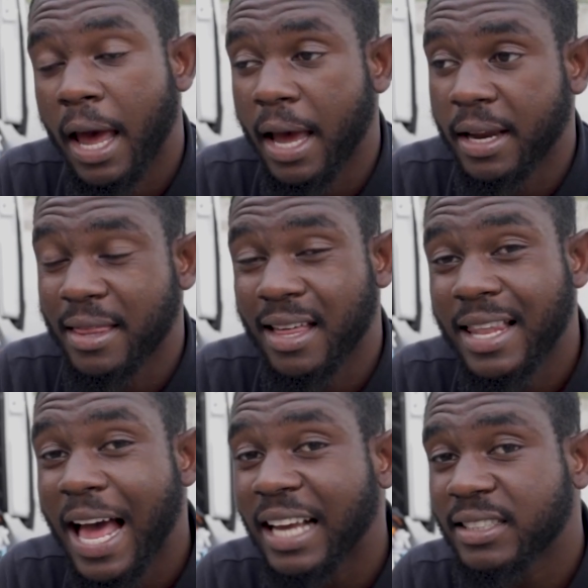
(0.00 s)
And then the
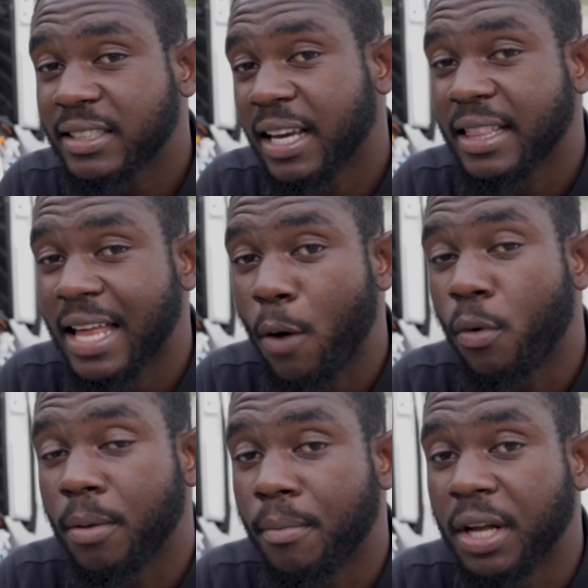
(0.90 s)
last thing that I
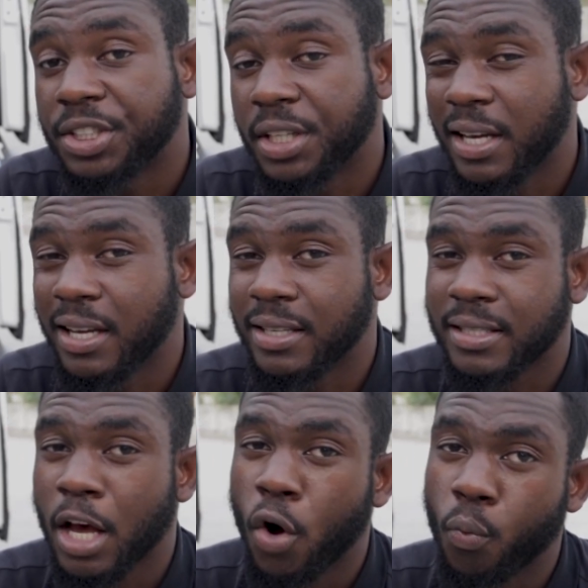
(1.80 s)
want to mention
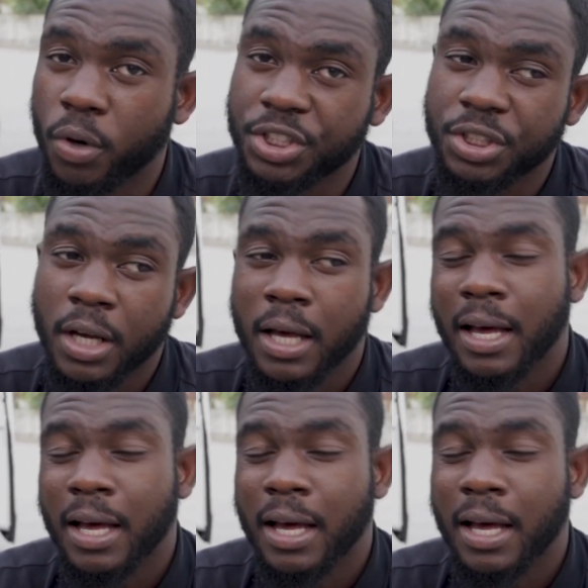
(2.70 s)
is, which,